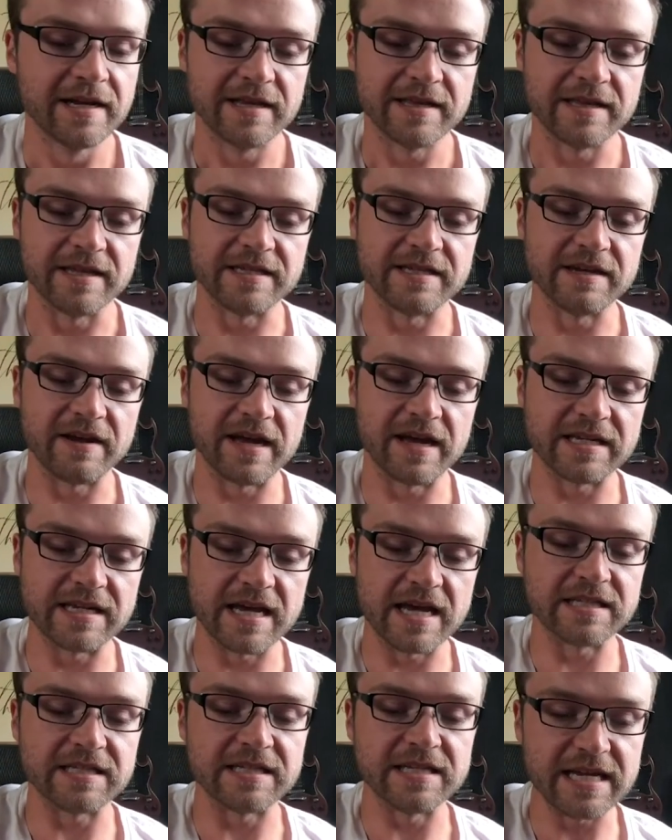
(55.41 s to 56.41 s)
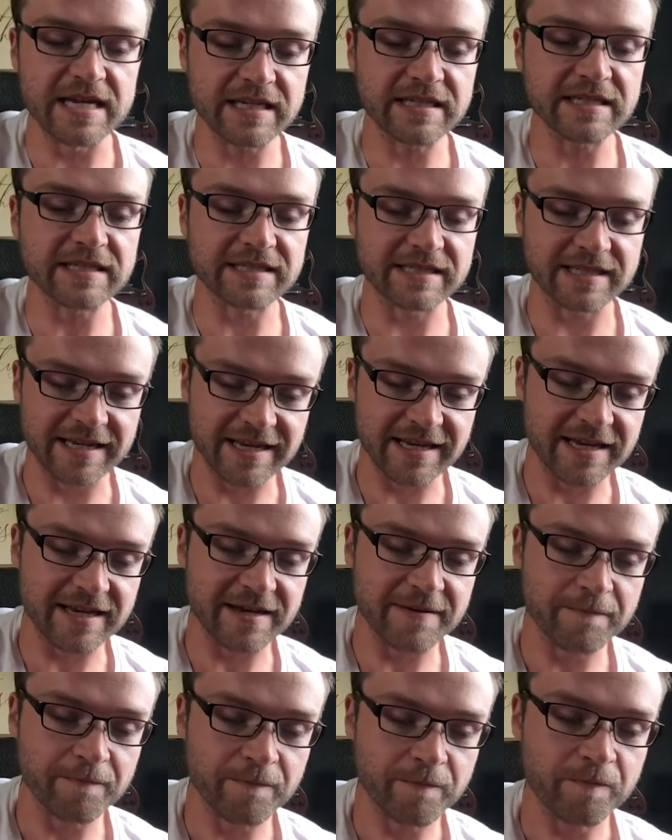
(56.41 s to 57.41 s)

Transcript: it's neat to see.